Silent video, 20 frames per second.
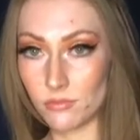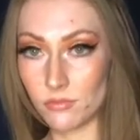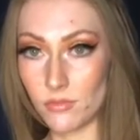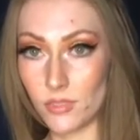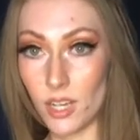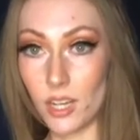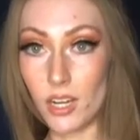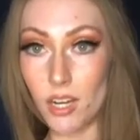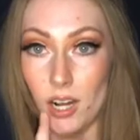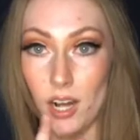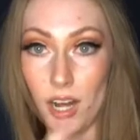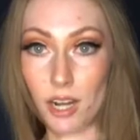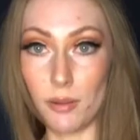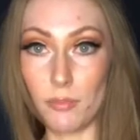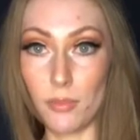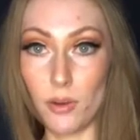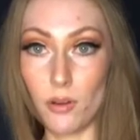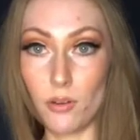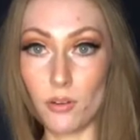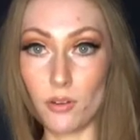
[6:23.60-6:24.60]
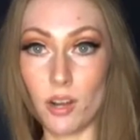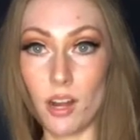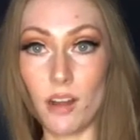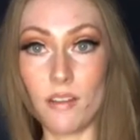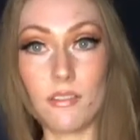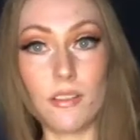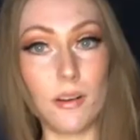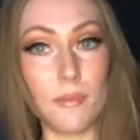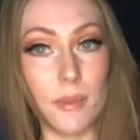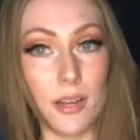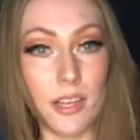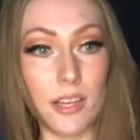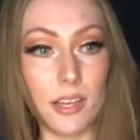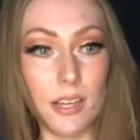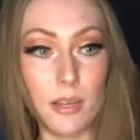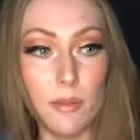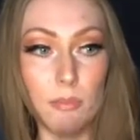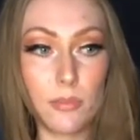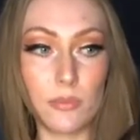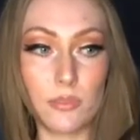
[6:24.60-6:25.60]
And I had a bone graft on my
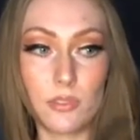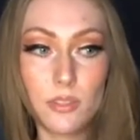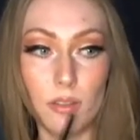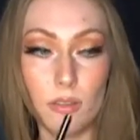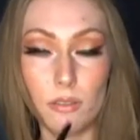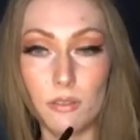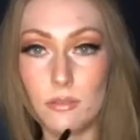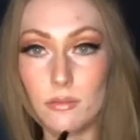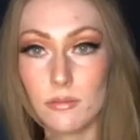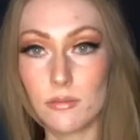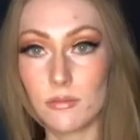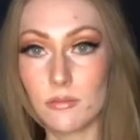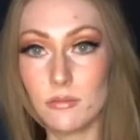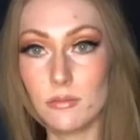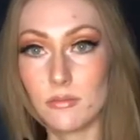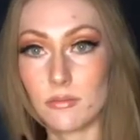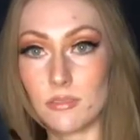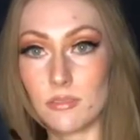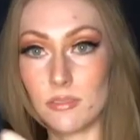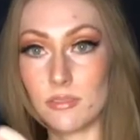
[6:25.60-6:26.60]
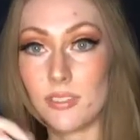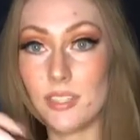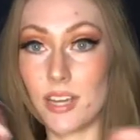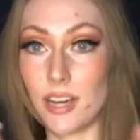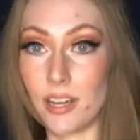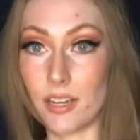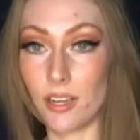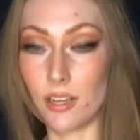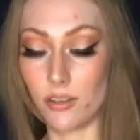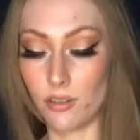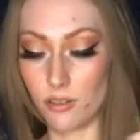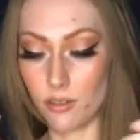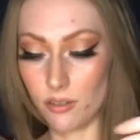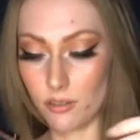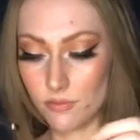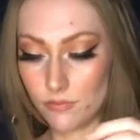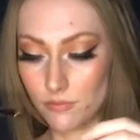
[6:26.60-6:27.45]
hip, so that can hurt.